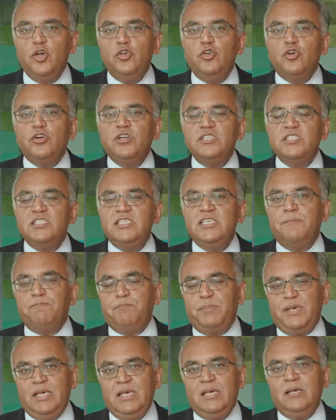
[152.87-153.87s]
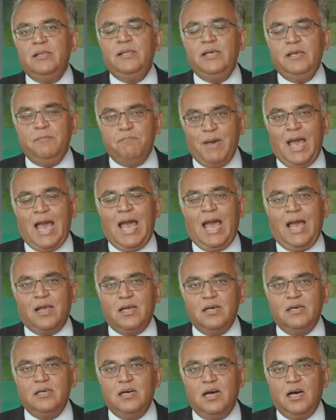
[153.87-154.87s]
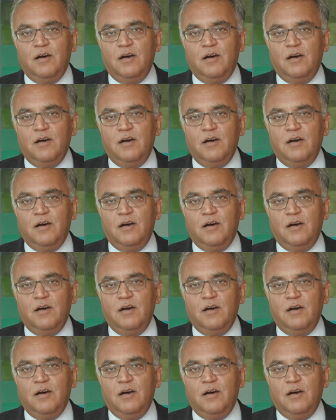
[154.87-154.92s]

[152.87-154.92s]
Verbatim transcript: you're going to see a peeling back